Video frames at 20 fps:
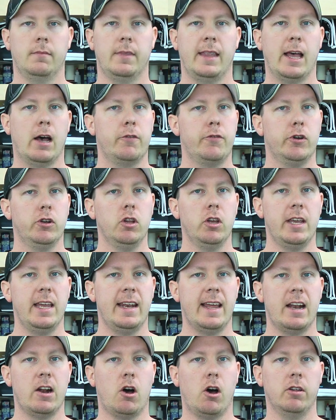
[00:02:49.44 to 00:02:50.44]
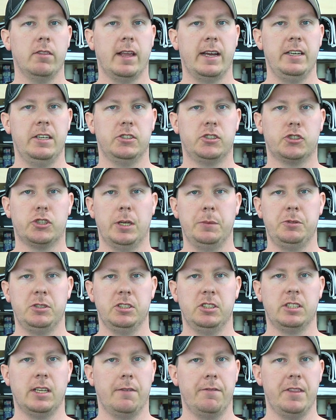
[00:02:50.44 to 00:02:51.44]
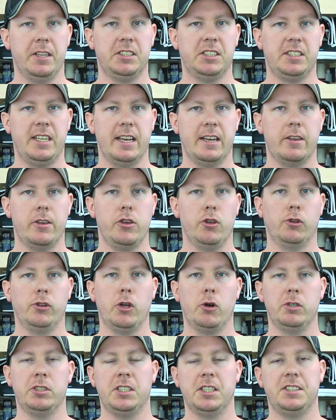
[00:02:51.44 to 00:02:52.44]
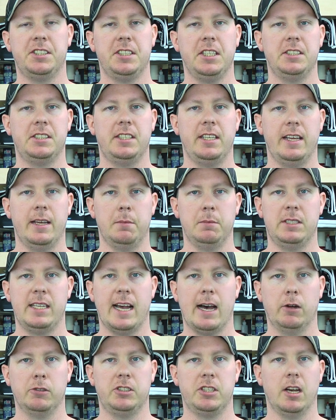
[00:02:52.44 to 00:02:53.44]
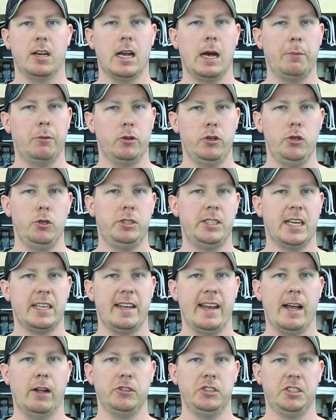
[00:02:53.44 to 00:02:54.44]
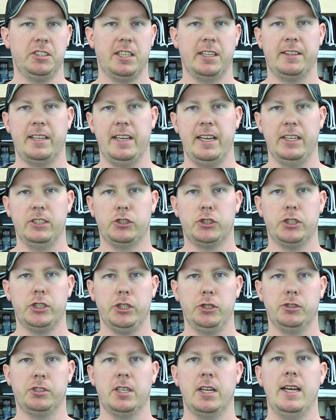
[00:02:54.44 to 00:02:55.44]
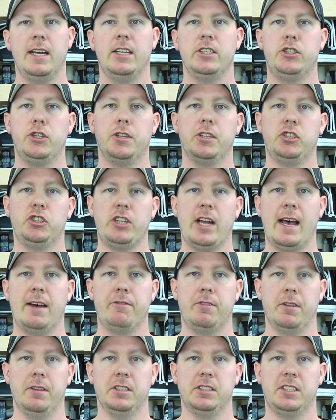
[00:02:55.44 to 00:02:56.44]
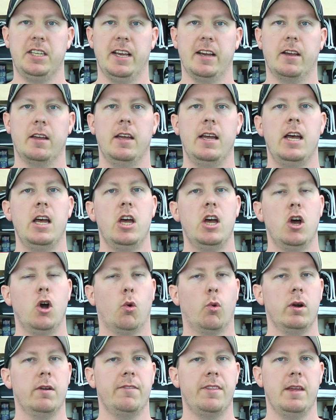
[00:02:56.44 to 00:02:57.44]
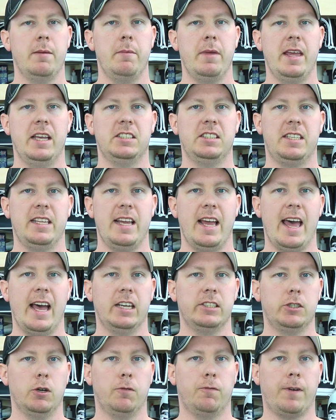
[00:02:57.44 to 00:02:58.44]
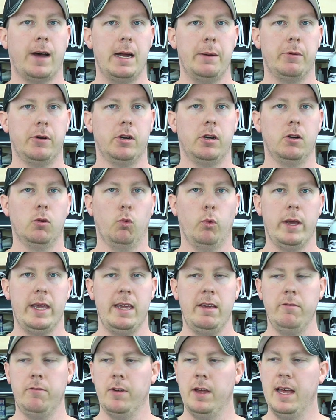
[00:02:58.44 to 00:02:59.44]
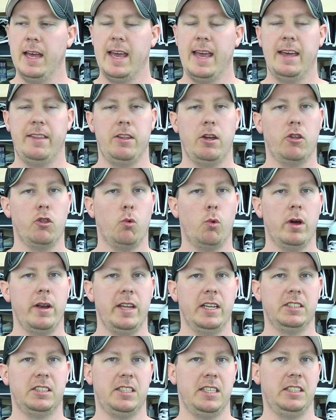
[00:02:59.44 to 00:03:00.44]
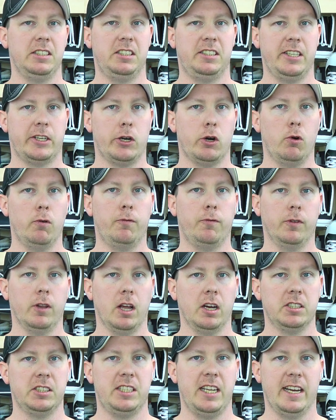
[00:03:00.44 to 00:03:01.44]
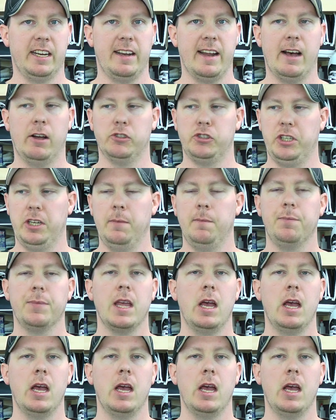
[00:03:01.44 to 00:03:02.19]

Now, if you're looking at online descriptions of this stick, you'll notice that CCM touts a couple new technologies that they introduced to the shaft of the stick. One of them is the exofiber weave, and the other one is the zero flux technology.